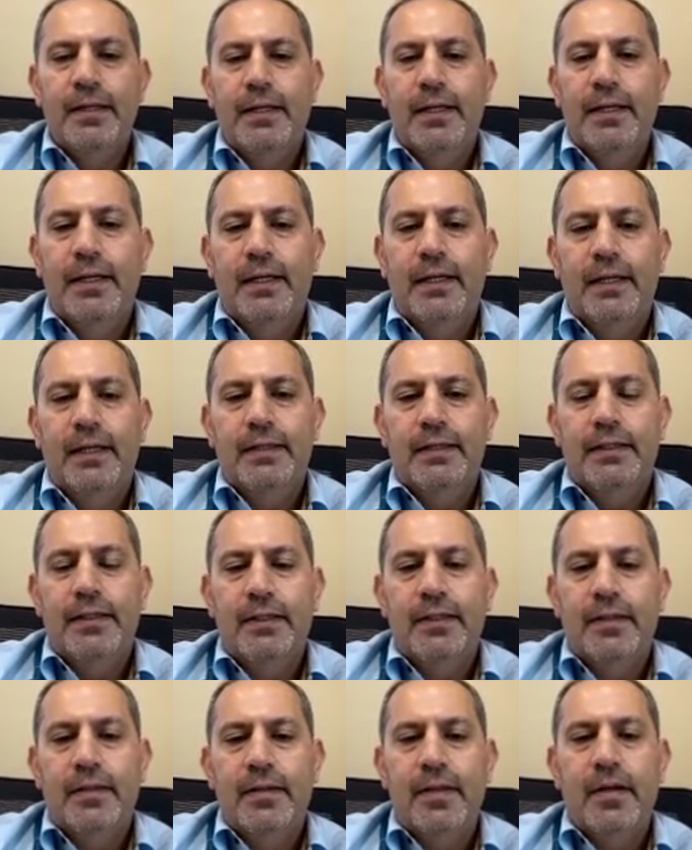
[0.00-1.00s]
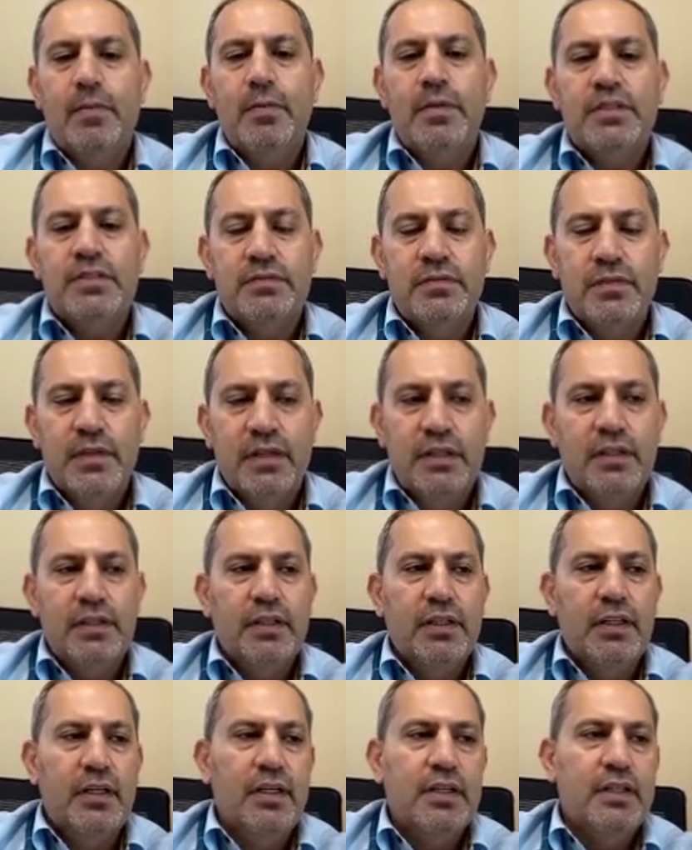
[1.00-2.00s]
And that was
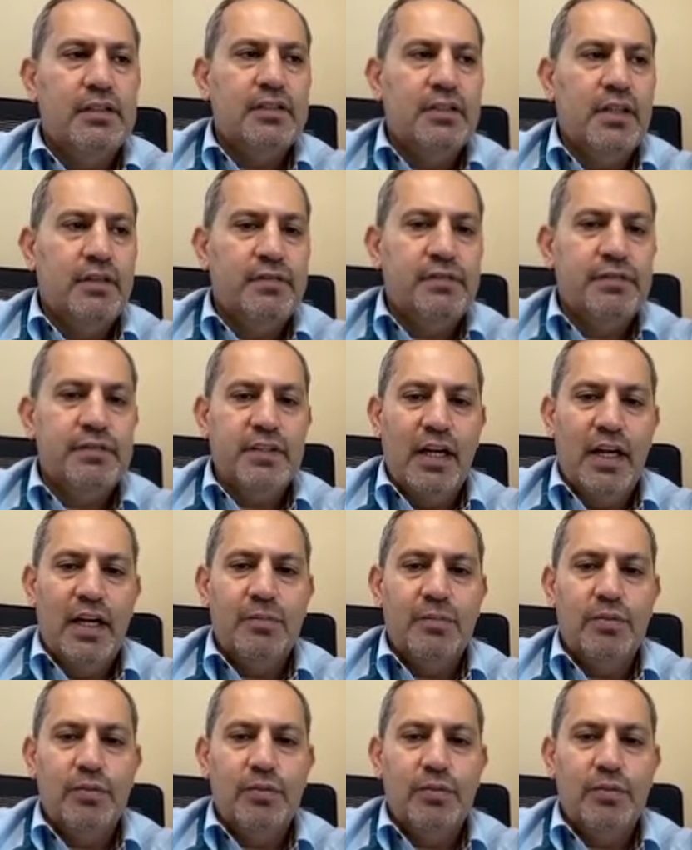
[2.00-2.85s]
very tough time.